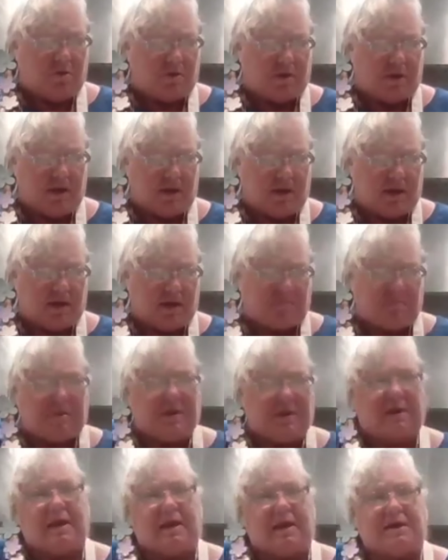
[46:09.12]

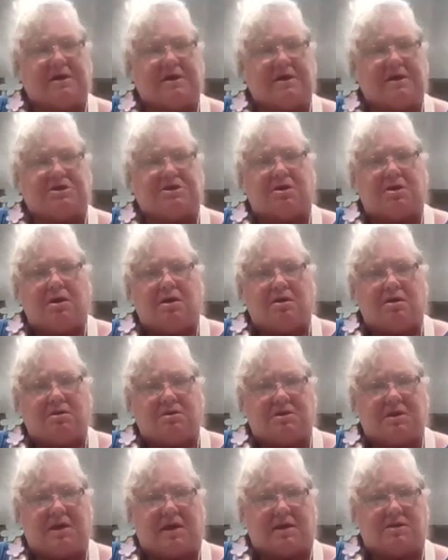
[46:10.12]
um, you can
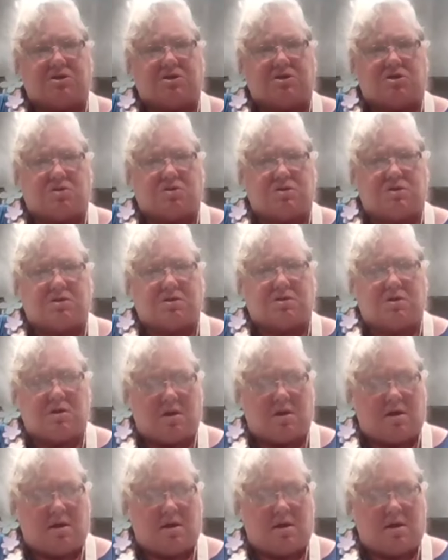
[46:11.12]
get pH